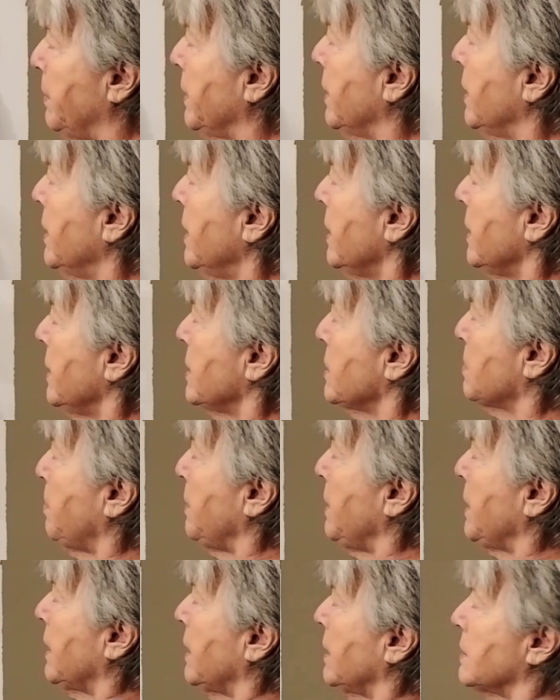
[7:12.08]
dropping
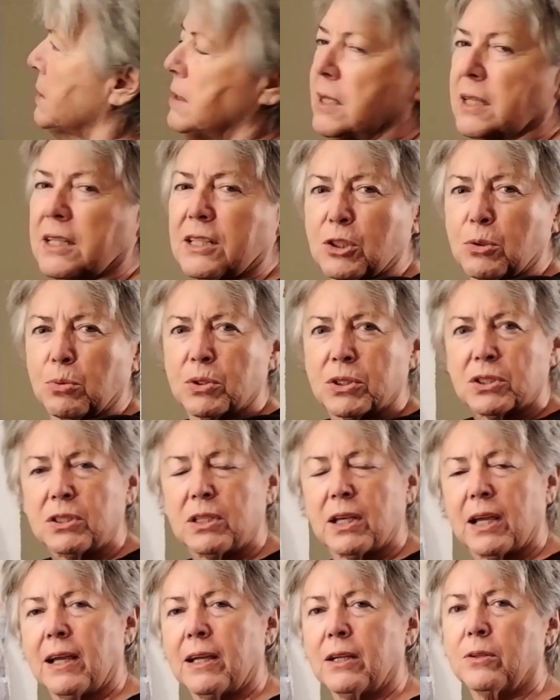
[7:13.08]
is because this
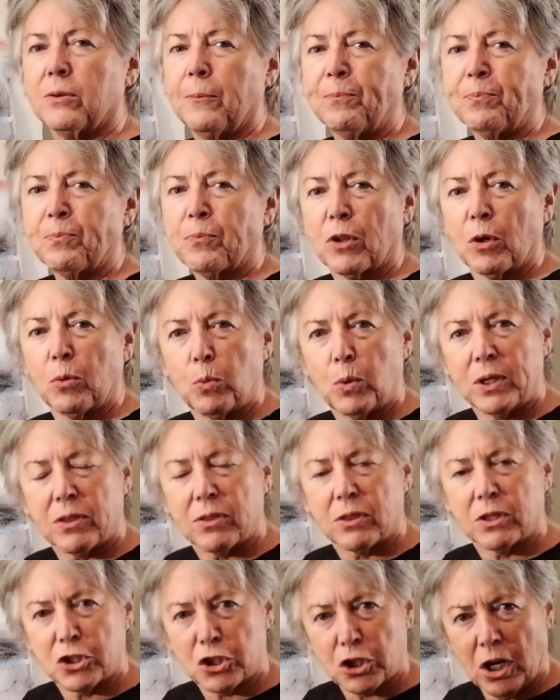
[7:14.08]
was done
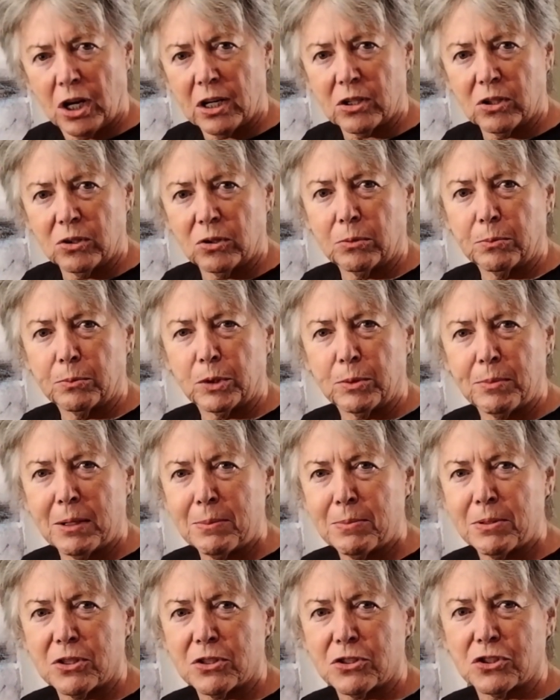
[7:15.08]
with the charcoal.
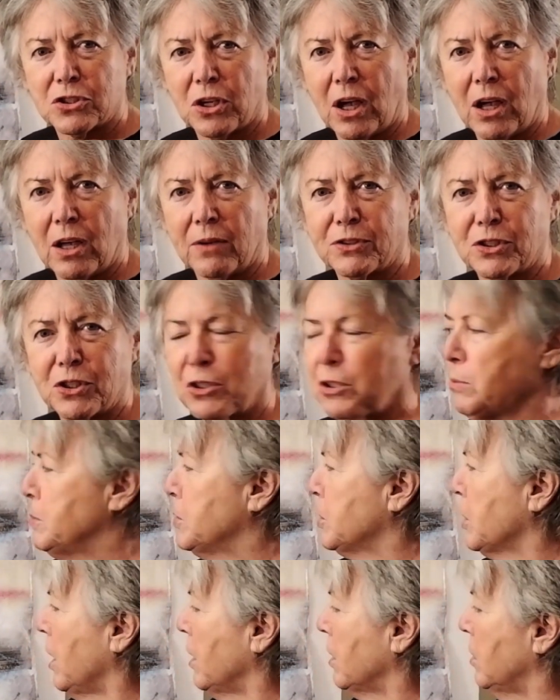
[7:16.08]
Remember the soft
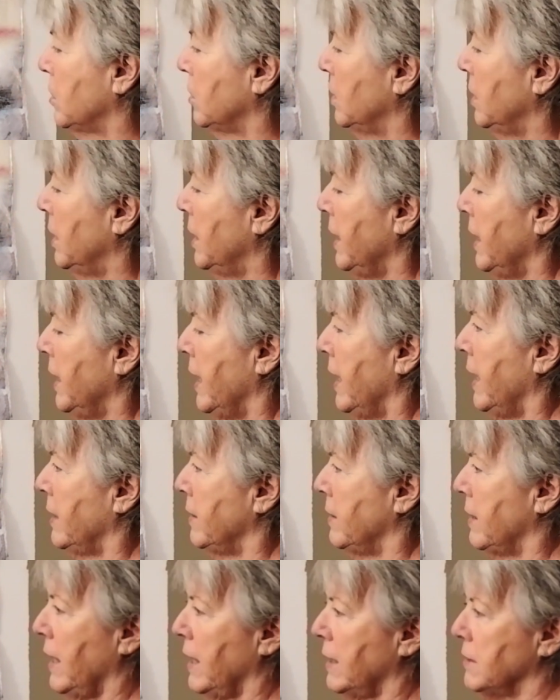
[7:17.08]
tube charcoal?
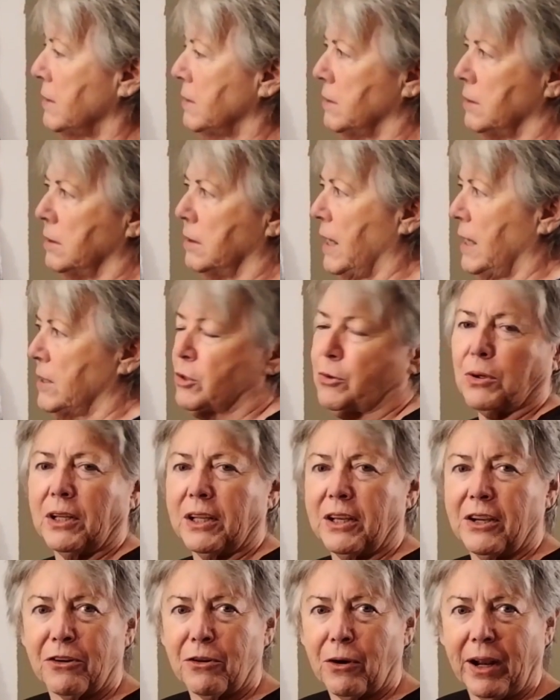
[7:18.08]
And
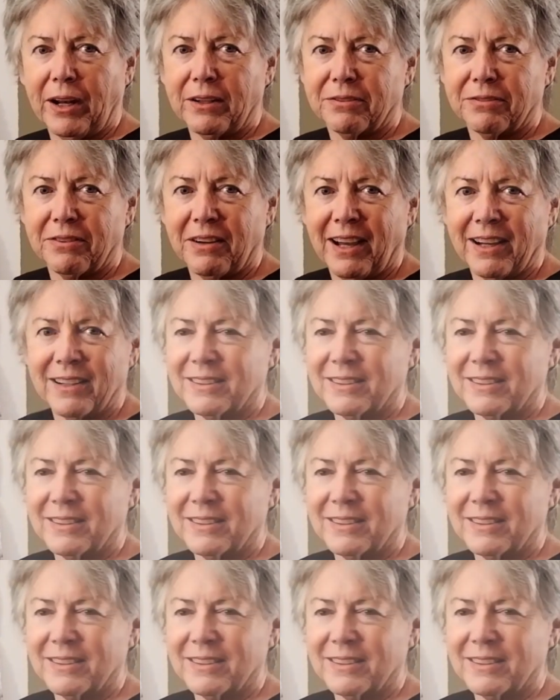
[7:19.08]
that's really a great